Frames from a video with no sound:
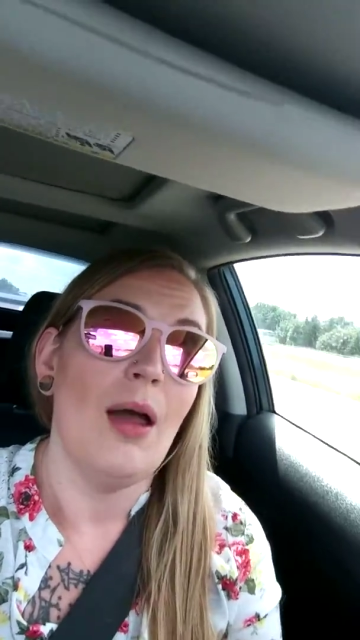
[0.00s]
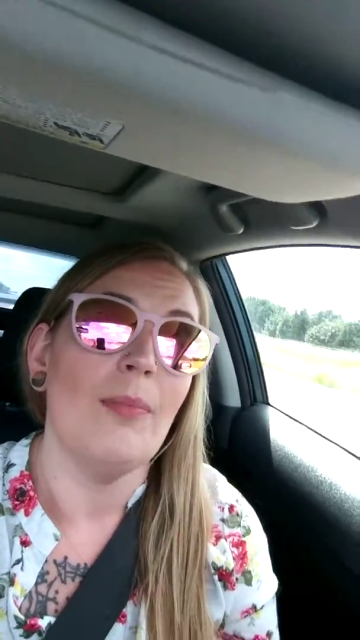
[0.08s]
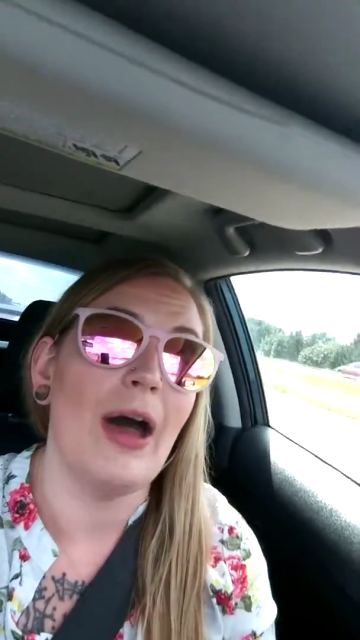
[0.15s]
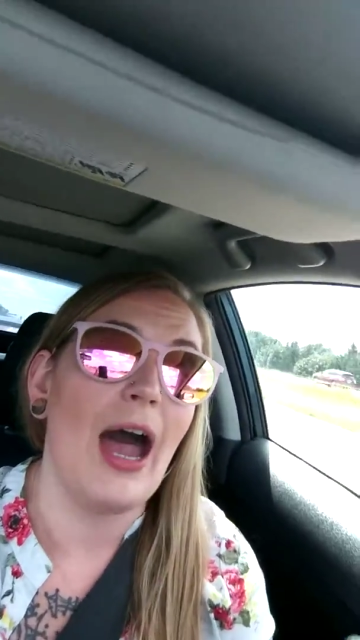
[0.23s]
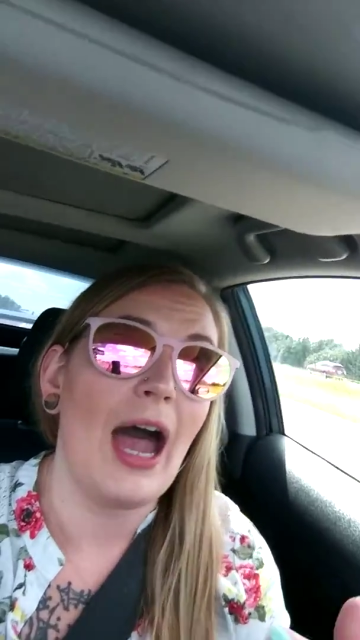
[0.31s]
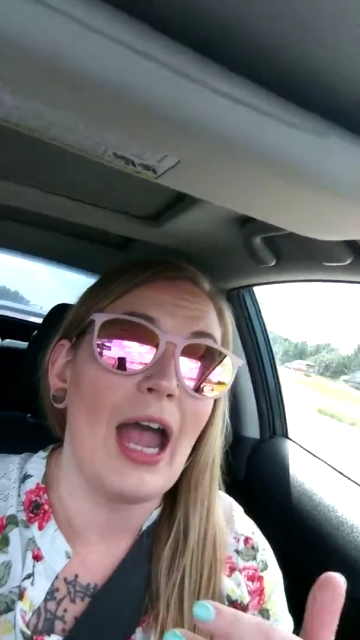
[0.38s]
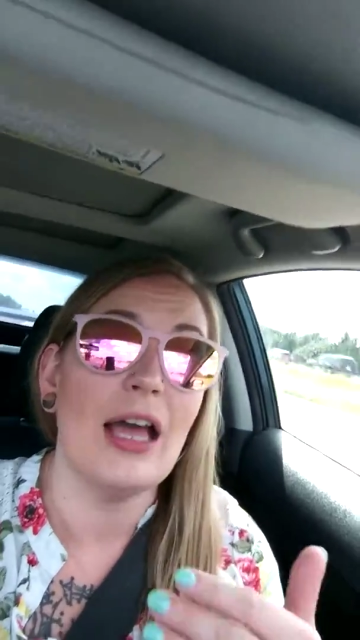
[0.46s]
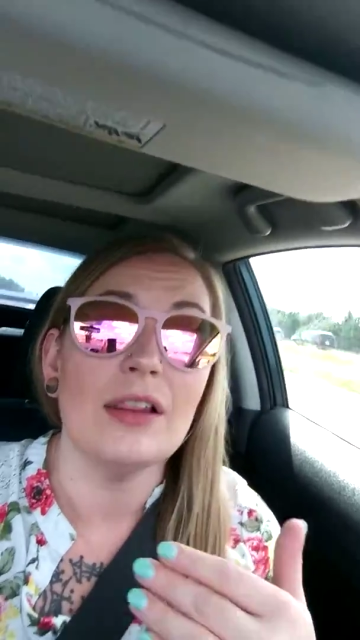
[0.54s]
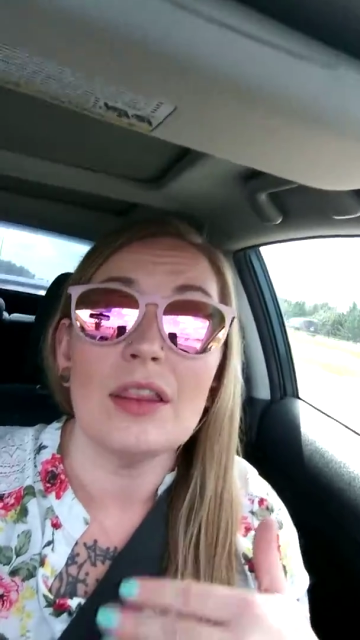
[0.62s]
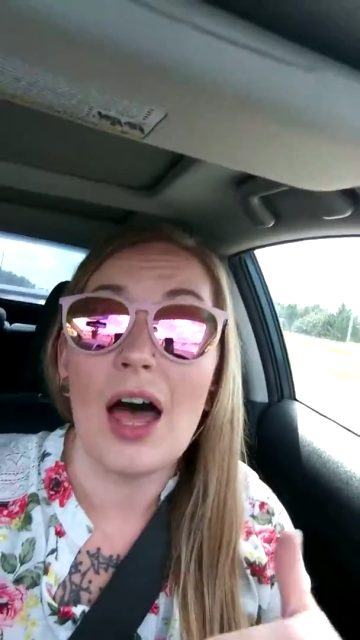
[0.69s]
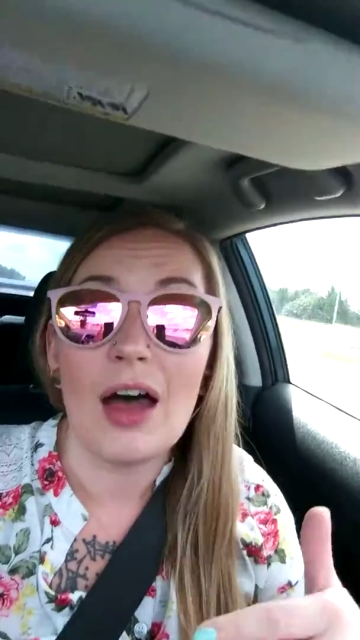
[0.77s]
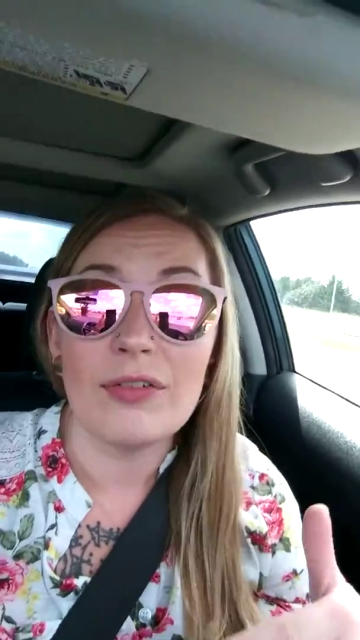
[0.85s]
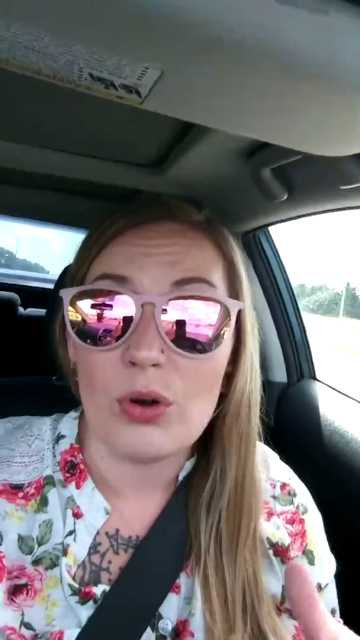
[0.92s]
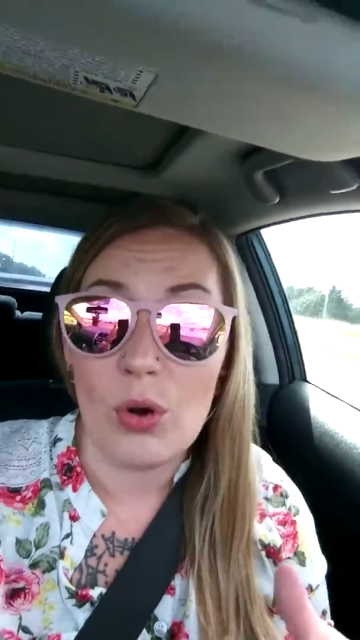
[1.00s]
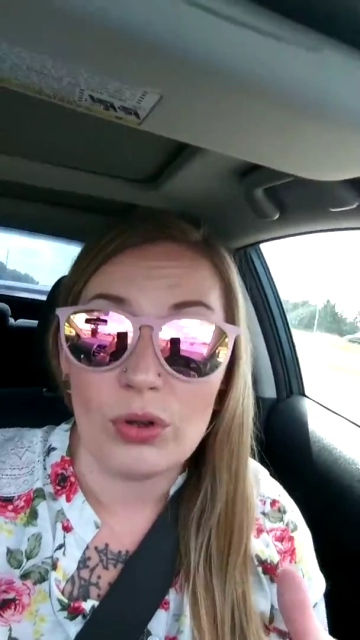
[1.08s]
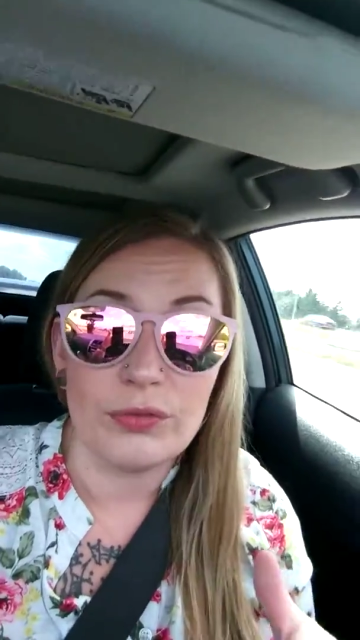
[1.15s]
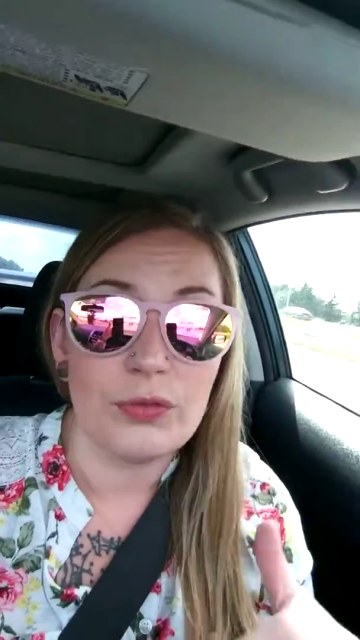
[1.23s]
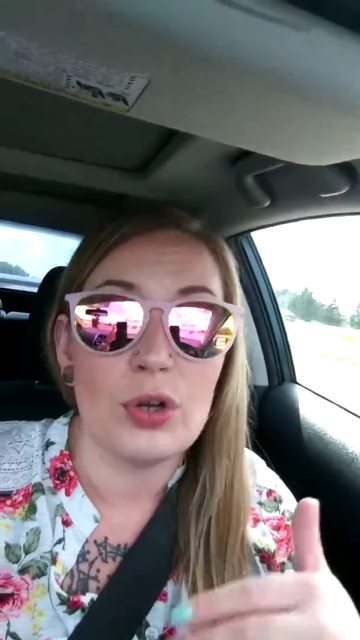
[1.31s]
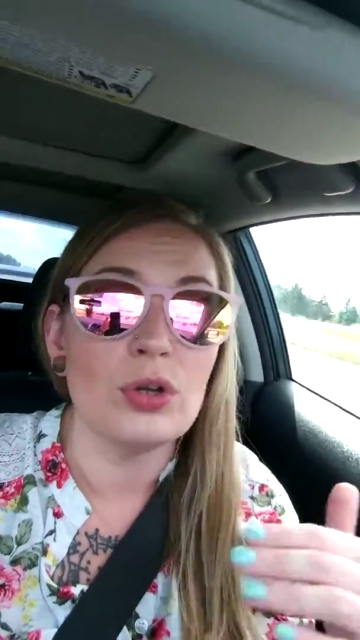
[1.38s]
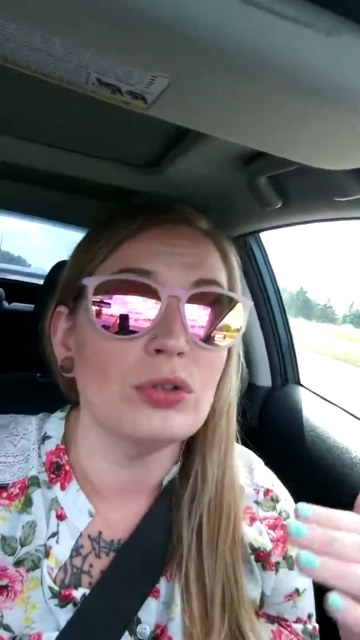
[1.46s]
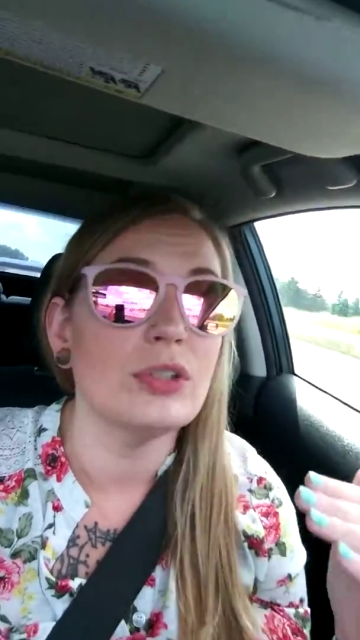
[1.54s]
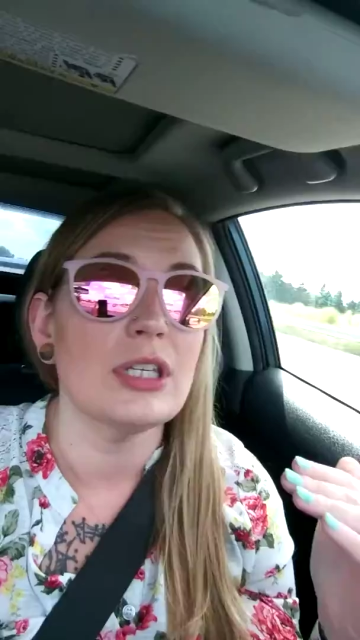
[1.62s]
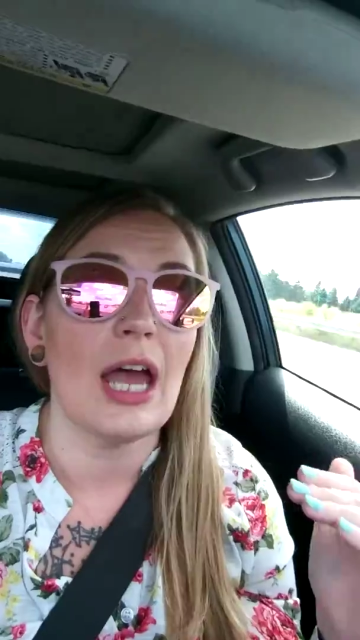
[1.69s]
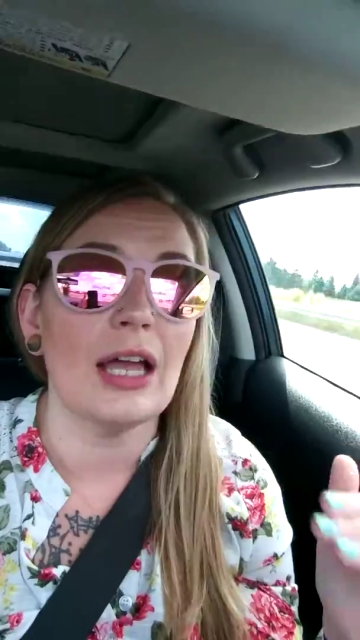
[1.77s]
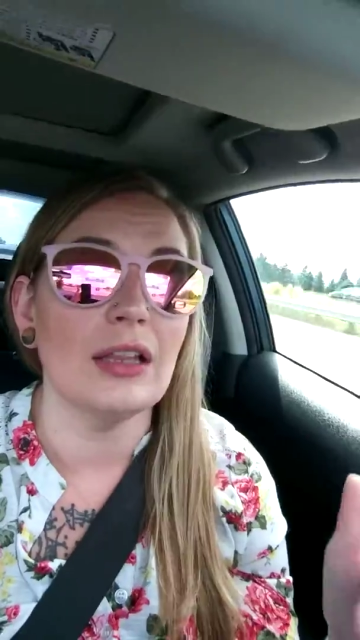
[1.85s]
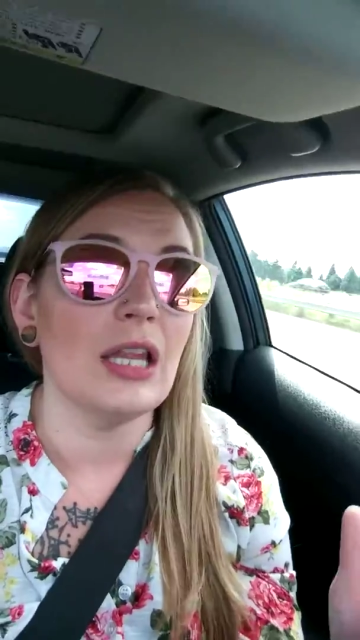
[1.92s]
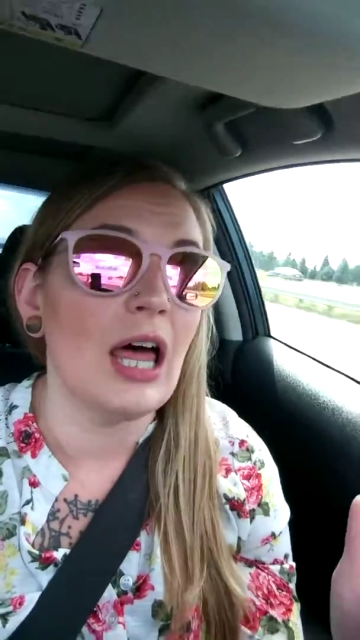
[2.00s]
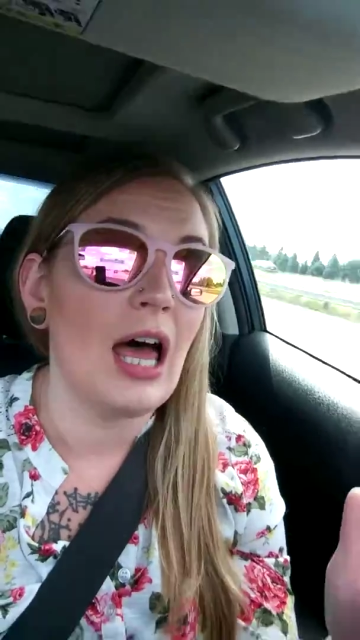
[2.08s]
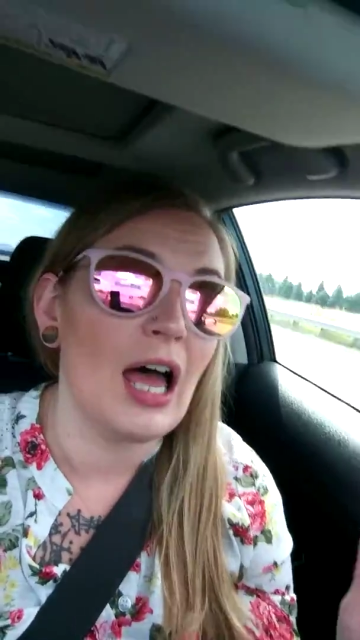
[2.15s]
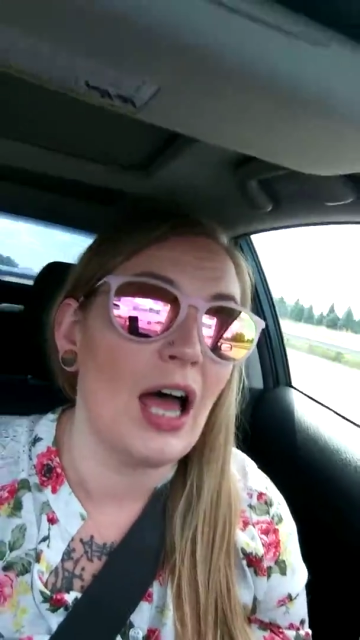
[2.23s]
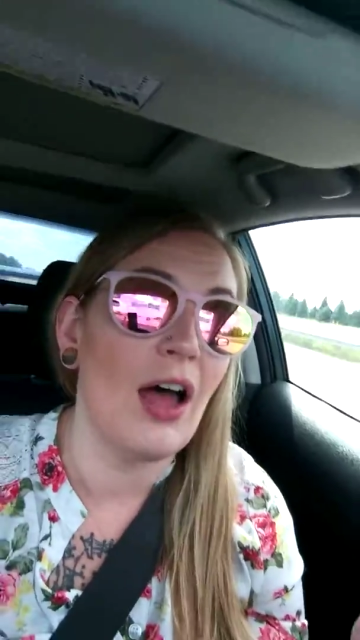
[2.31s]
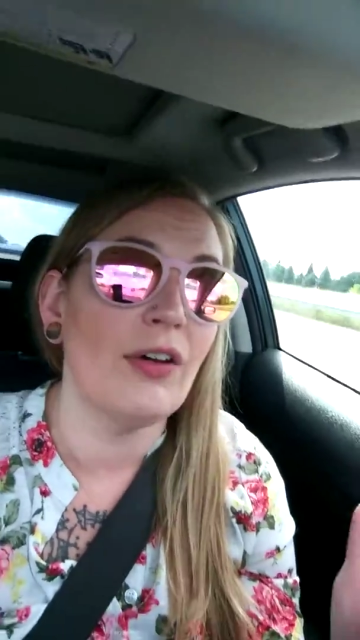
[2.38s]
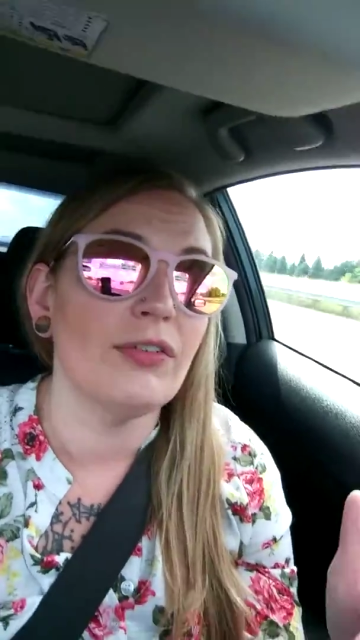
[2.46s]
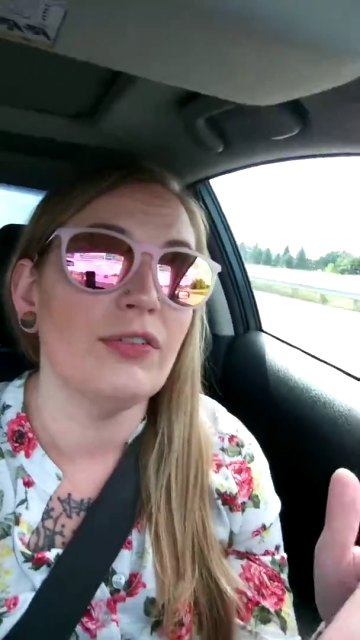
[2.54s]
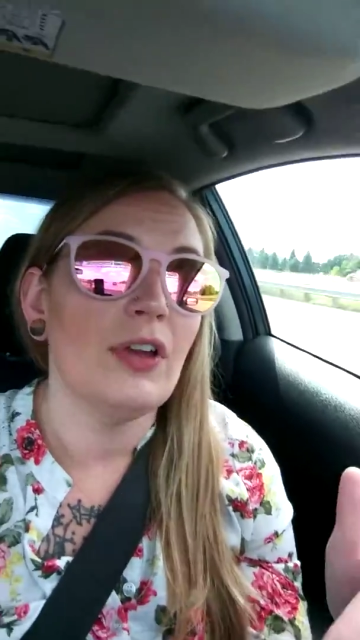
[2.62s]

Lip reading: but I love cold foods. I love